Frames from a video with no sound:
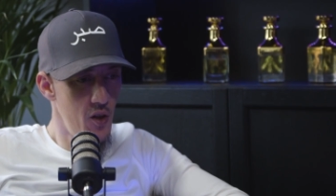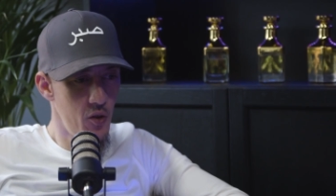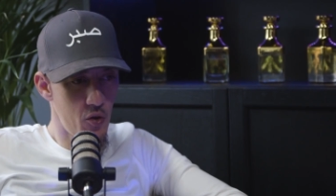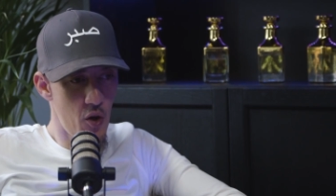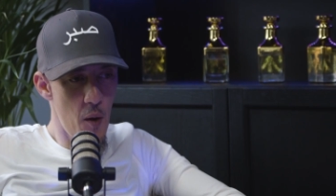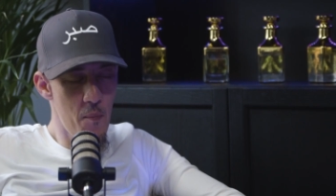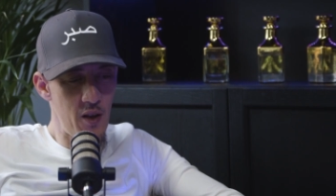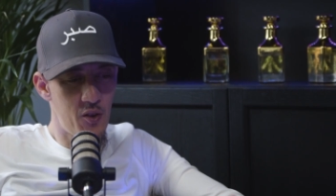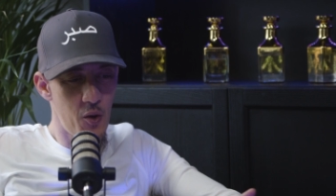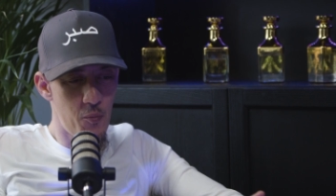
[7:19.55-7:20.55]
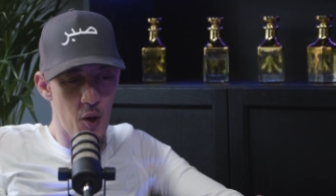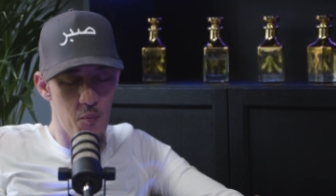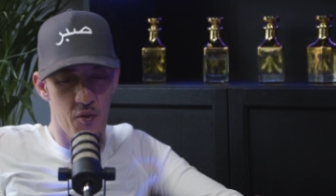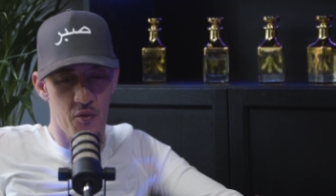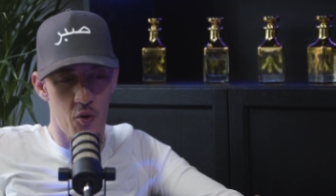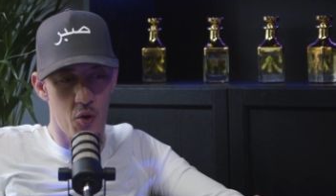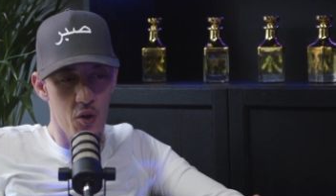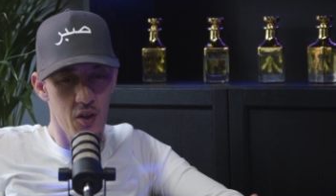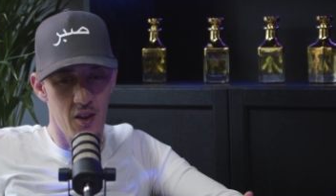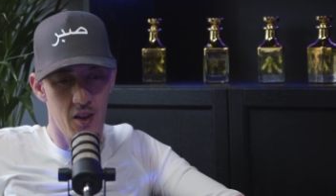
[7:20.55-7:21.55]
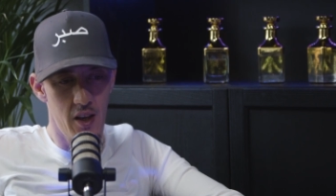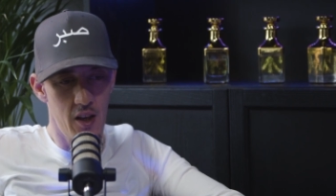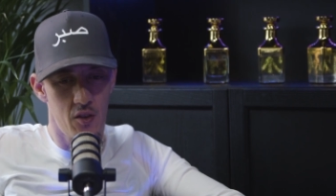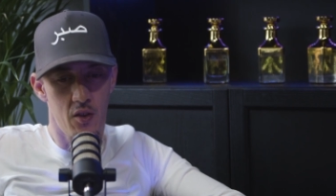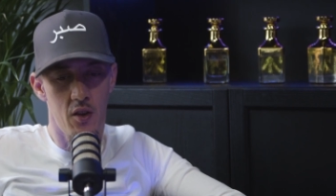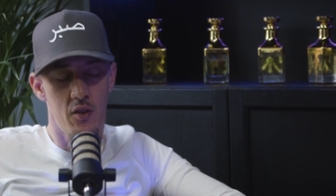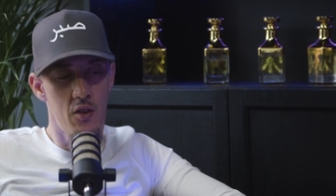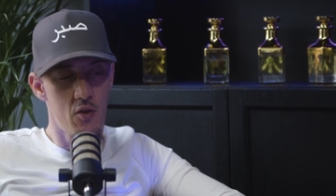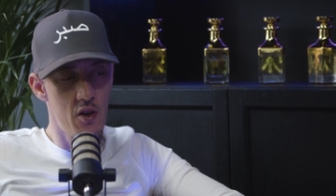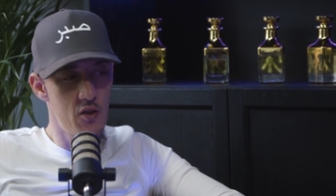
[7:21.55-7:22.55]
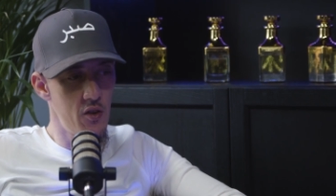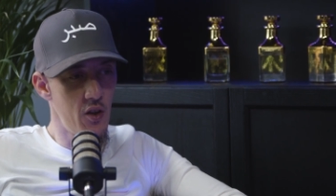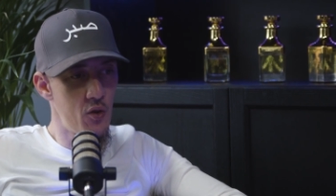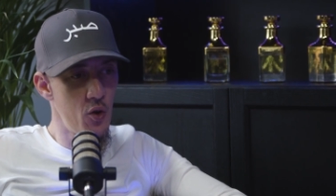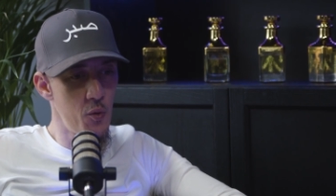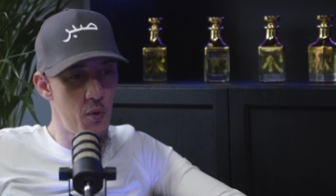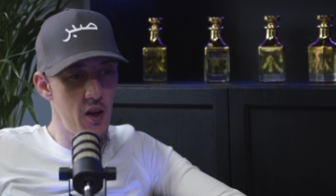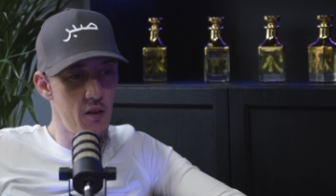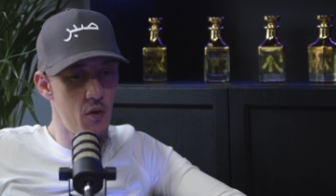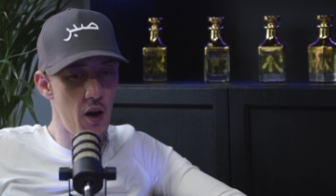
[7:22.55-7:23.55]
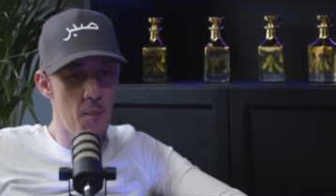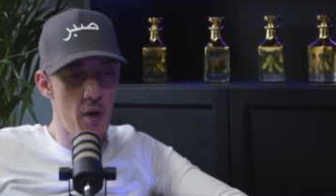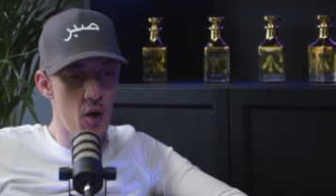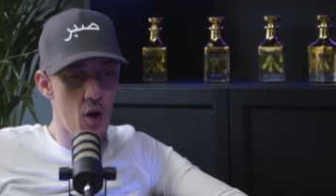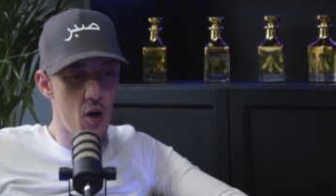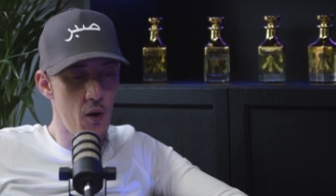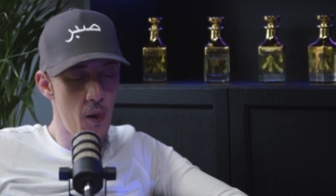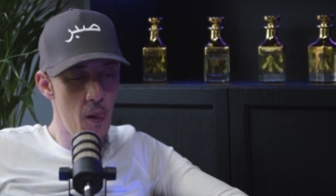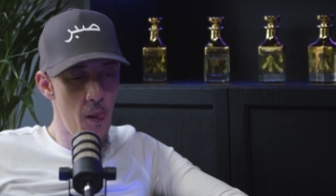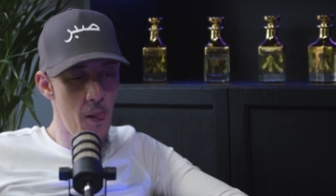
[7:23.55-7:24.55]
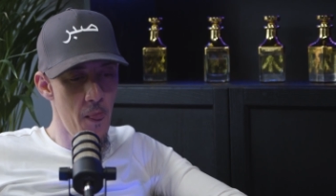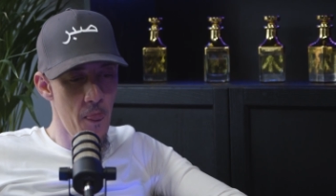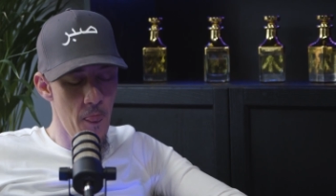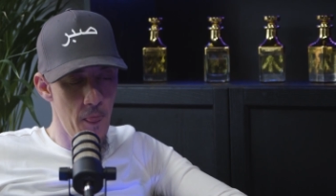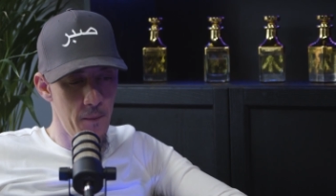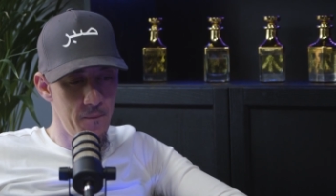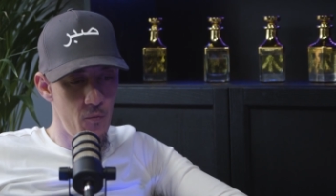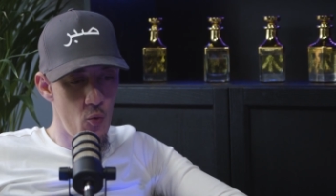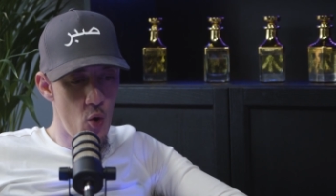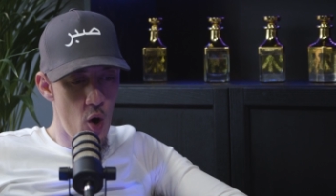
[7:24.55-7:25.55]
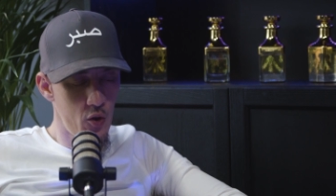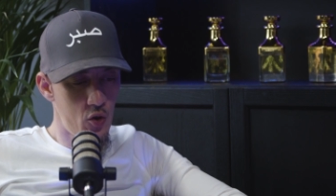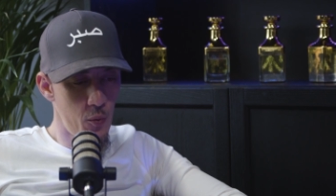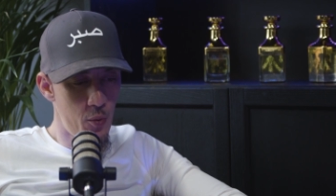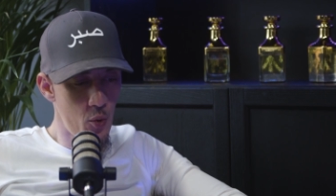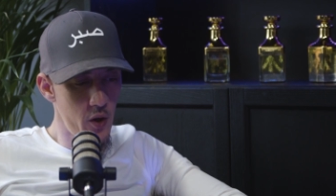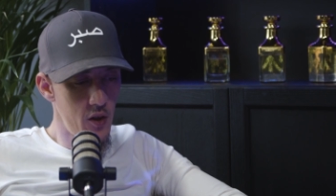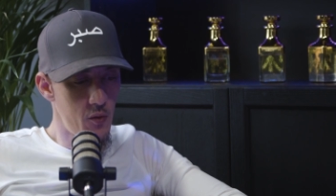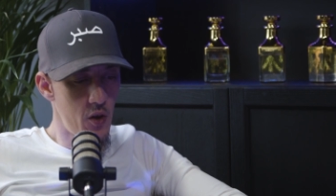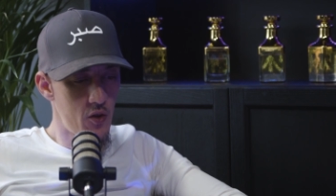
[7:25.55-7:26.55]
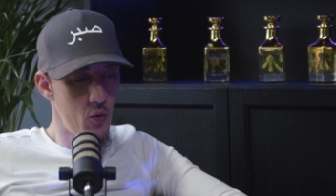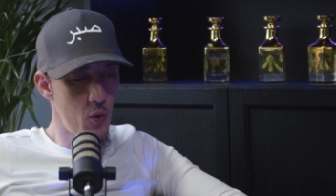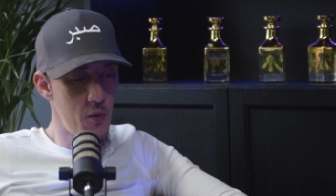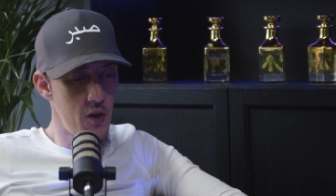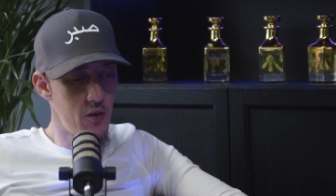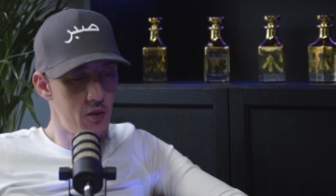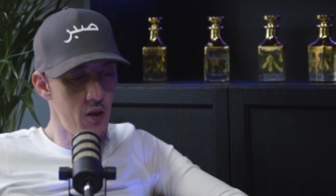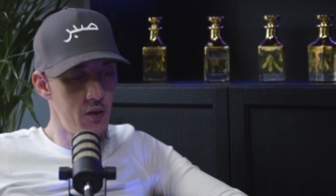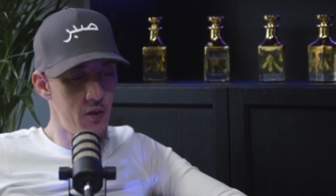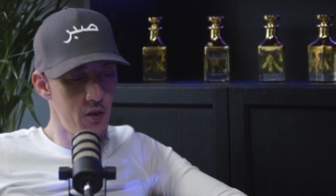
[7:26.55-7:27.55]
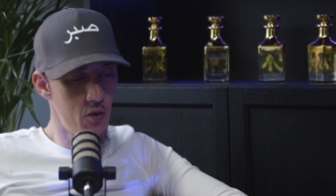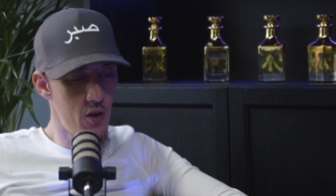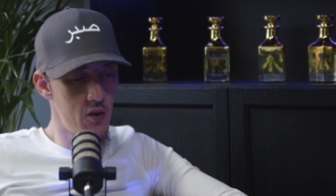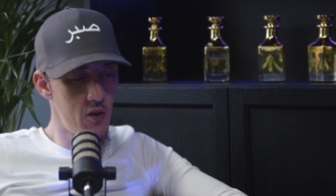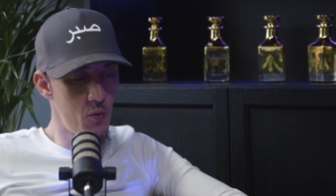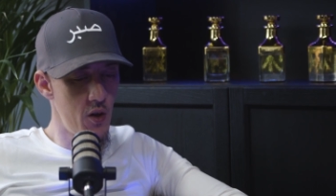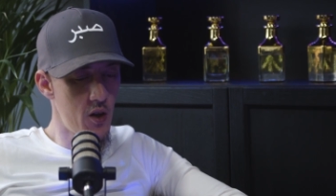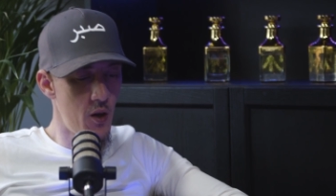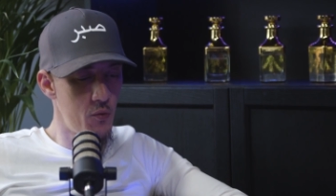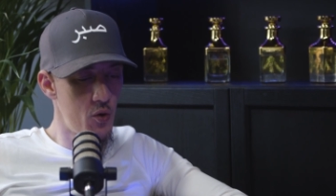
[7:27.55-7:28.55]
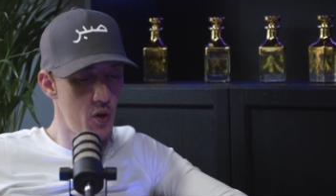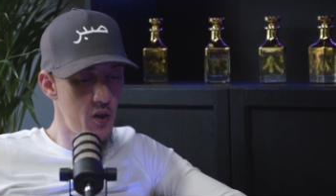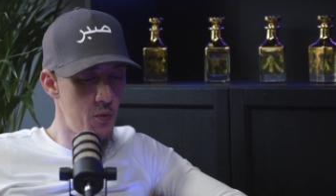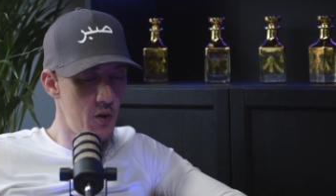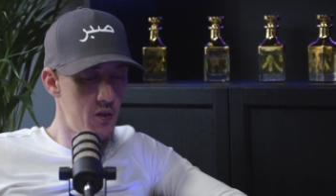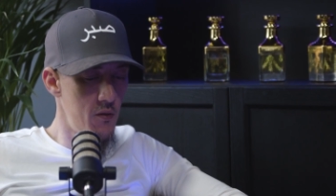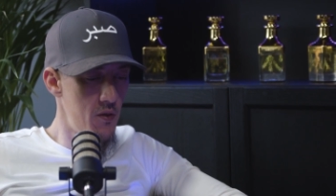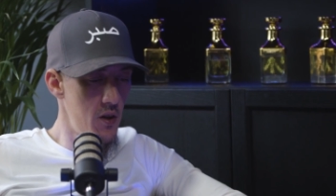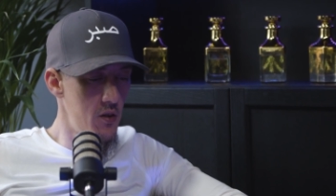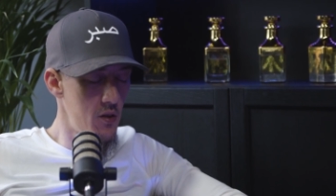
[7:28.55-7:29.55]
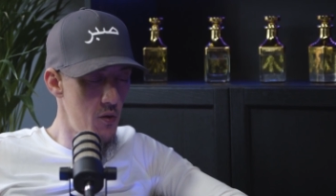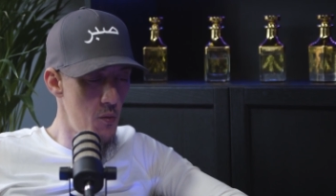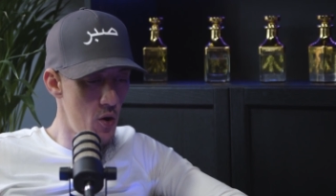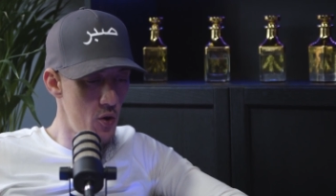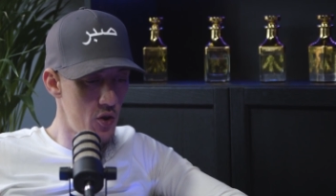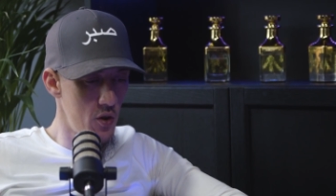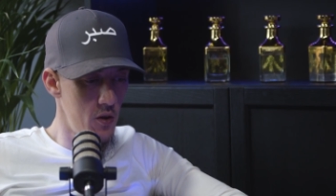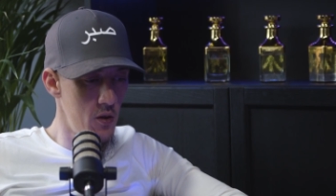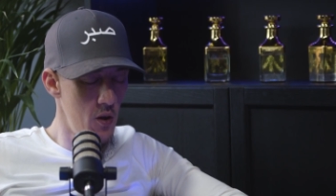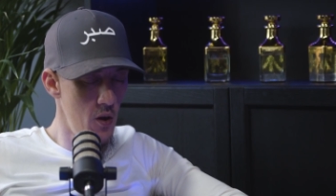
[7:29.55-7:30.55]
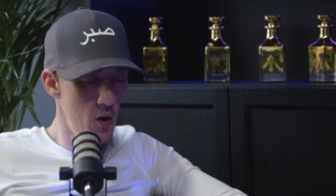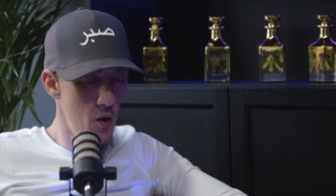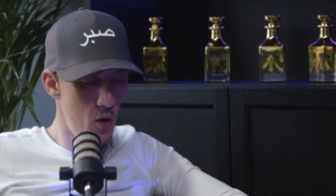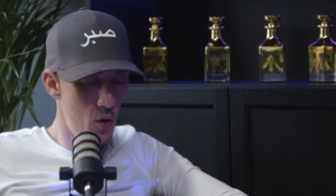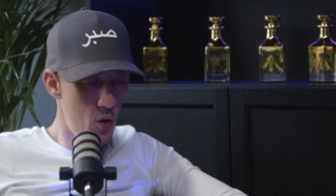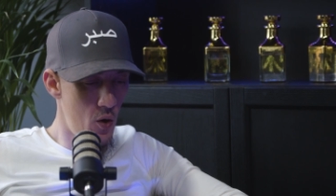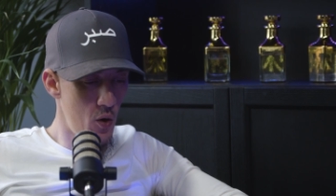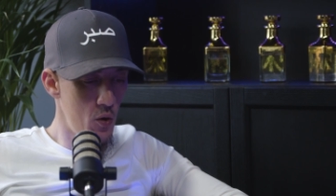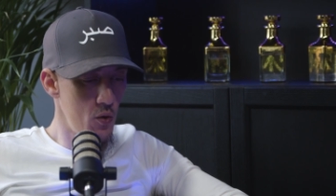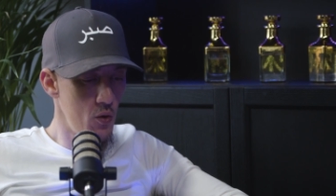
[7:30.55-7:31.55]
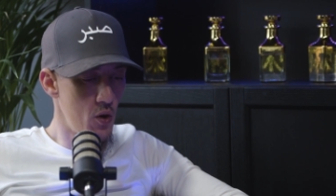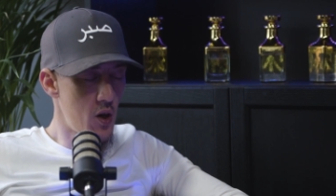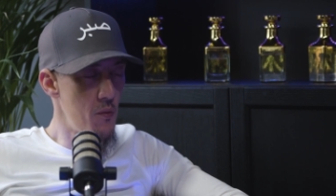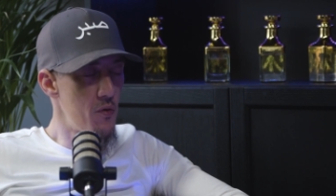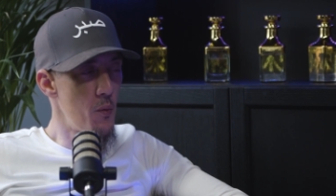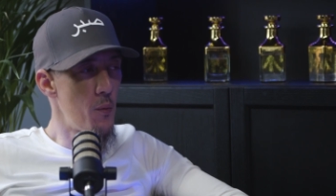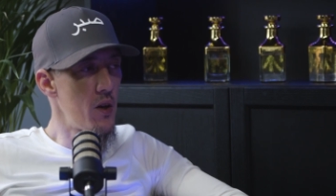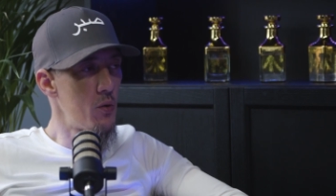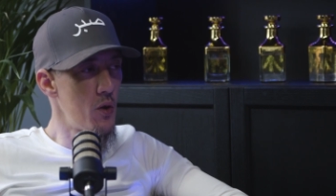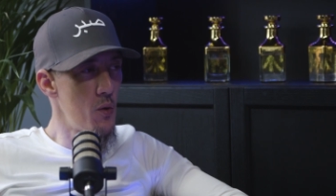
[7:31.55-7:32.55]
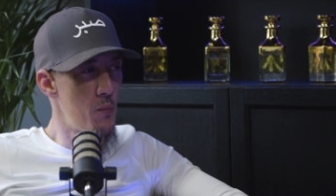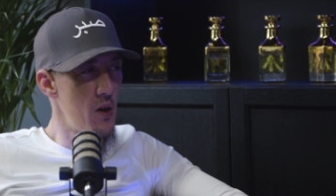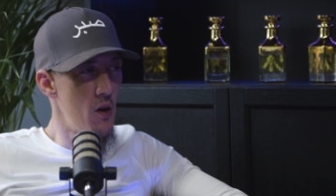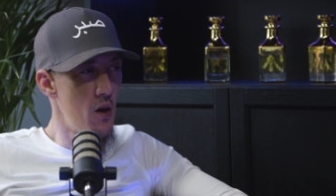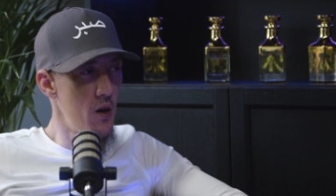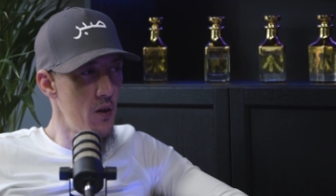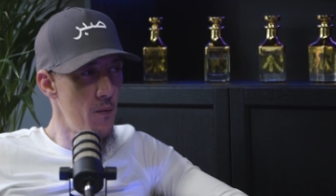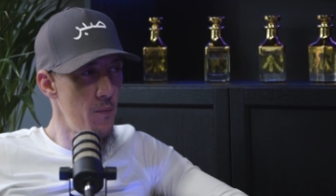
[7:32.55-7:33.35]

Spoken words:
So going back to the point before, in certain situations, I do believe like men are not supported as much as women in certain situations when it comes to expressing feelings of emotion, or you're coming from a place where you've been hurt.